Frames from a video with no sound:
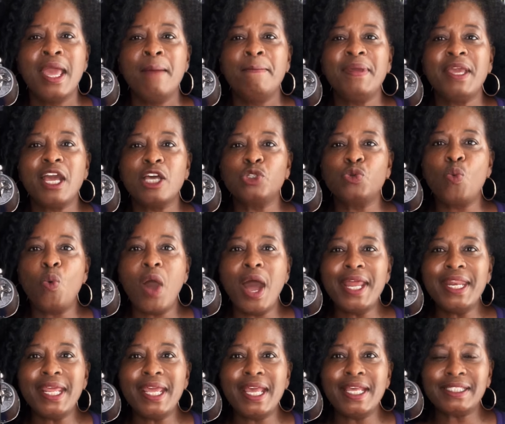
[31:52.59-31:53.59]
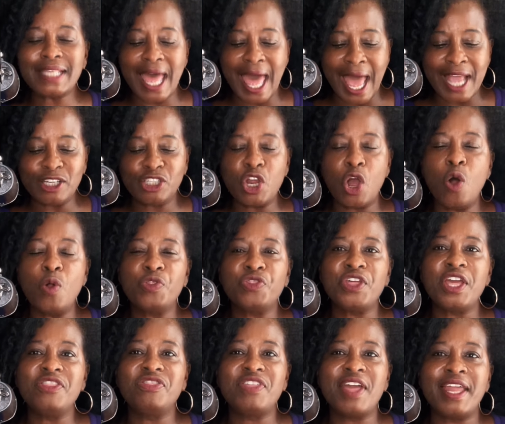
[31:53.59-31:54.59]
Because one is, I don't
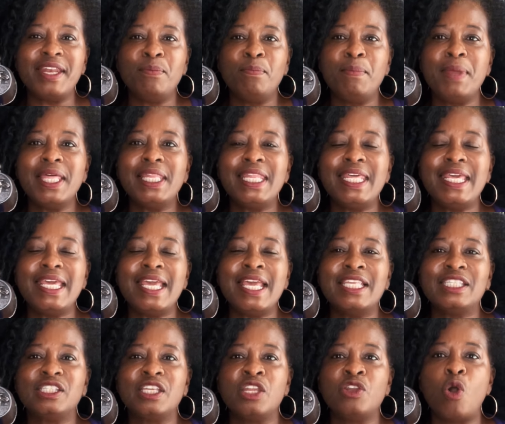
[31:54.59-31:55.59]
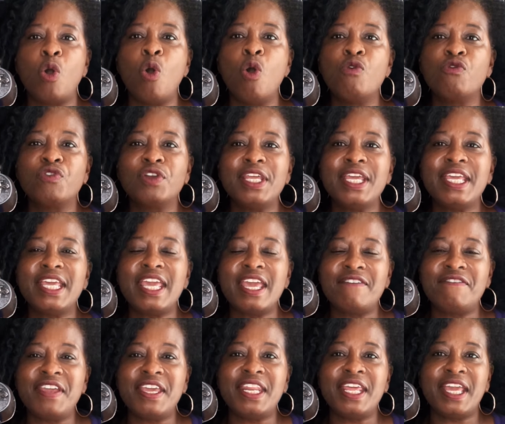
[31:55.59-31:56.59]
think that Millie is an overly
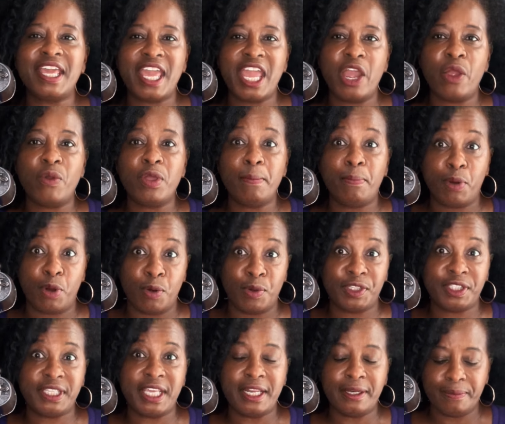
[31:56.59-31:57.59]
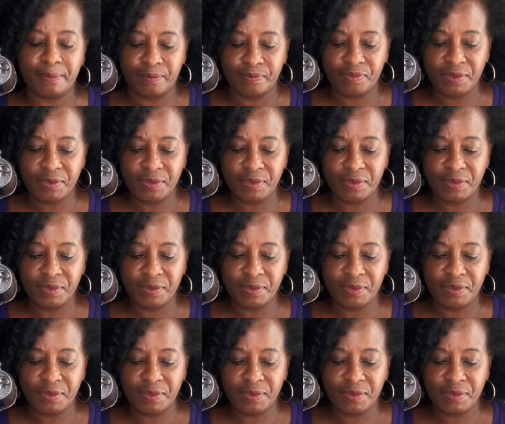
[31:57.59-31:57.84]
giving and caring person.